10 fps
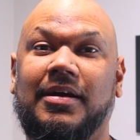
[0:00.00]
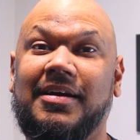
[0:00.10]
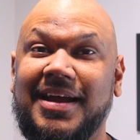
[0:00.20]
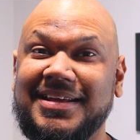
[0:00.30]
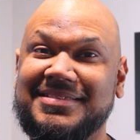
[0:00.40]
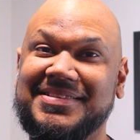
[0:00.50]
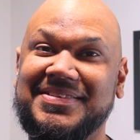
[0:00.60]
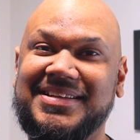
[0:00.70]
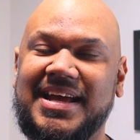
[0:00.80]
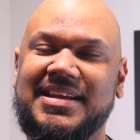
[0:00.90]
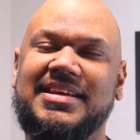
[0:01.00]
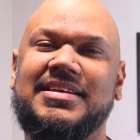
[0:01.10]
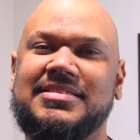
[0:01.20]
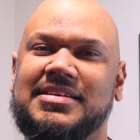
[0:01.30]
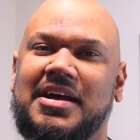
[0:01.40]
All right, so that
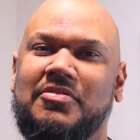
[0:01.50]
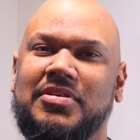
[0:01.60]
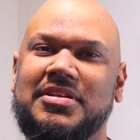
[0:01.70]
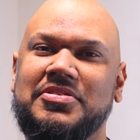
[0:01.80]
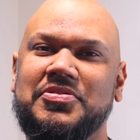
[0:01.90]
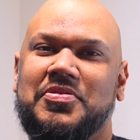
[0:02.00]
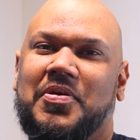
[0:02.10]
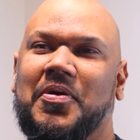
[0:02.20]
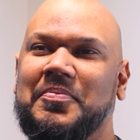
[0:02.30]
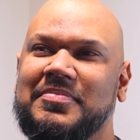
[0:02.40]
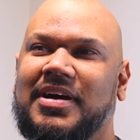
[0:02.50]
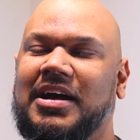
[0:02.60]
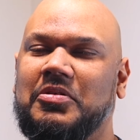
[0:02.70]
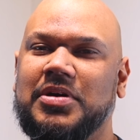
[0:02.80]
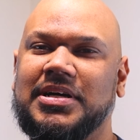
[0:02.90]
is our new home,
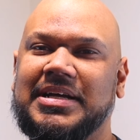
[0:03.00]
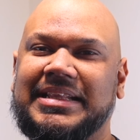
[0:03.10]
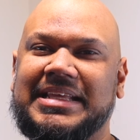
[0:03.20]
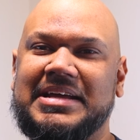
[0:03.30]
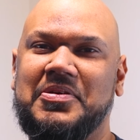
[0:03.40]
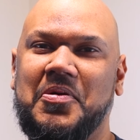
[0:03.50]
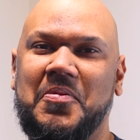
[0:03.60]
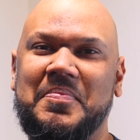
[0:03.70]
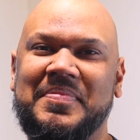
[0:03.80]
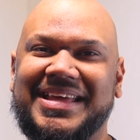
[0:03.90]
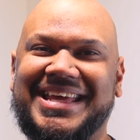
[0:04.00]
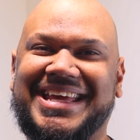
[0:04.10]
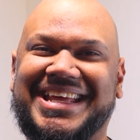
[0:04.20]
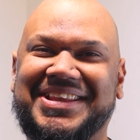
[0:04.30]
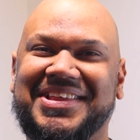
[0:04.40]
our third home
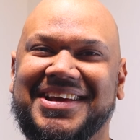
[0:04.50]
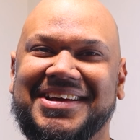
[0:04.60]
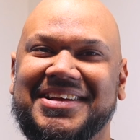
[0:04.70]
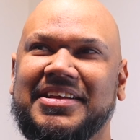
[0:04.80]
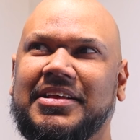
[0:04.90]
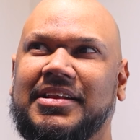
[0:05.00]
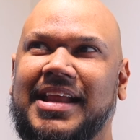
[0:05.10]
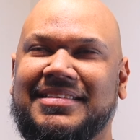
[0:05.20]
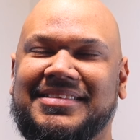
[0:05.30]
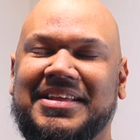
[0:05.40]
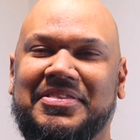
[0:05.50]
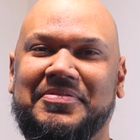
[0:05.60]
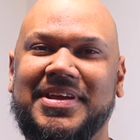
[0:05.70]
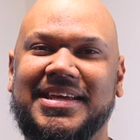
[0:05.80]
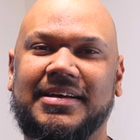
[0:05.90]
in less than
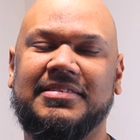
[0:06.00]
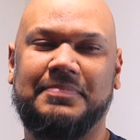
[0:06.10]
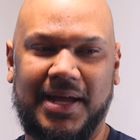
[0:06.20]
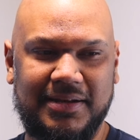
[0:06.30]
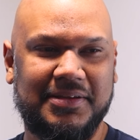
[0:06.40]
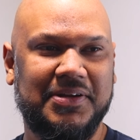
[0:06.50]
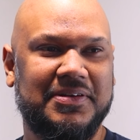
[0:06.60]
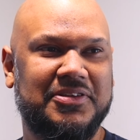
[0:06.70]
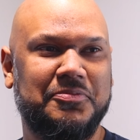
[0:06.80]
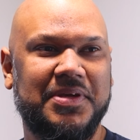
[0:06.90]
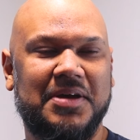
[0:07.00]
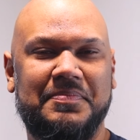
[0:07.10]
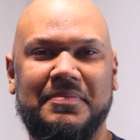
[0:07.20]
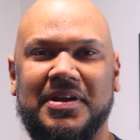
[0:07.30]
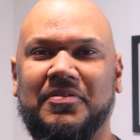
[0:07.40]
3 years. But this will be a
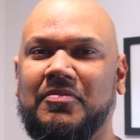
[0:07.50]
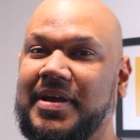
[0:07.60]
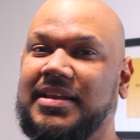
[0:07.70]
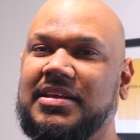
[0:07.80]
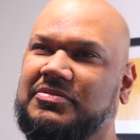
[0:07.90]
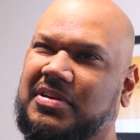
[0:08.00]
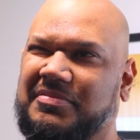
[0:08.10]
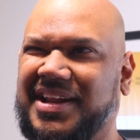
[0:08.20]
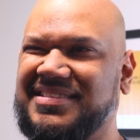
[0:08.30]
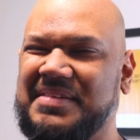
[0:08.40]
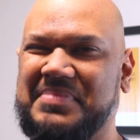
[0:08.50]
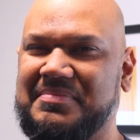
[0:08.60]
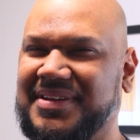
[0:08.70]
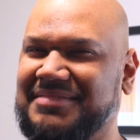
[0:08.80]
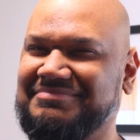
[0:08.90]
permanent home, at least, well, when I say
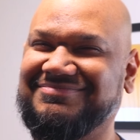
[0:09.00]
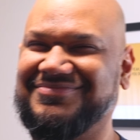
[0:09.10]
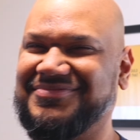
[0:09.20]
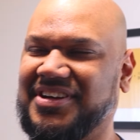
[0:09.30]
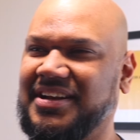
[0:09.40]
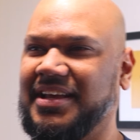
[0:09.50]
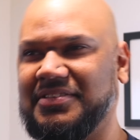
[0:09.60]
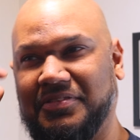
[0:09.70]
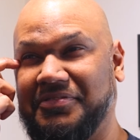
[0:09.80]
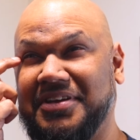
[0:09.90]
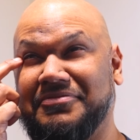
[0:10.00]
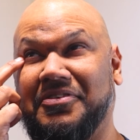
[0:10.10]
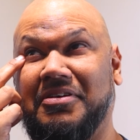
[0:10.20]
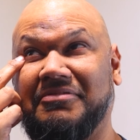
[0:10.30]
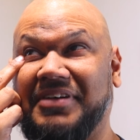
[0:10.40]
permanent, for the next 3,
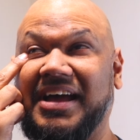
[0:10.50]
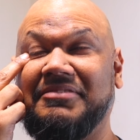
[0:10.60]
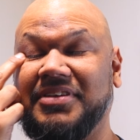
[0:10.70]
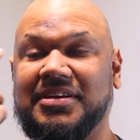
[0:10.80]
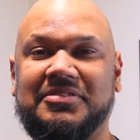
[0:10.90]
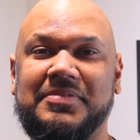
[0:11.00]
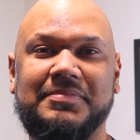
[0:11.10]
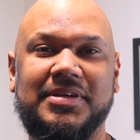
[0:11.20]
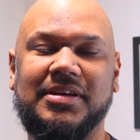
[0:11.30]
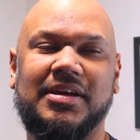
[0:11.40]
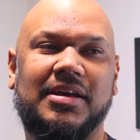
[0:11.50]
4, 5 years maybe.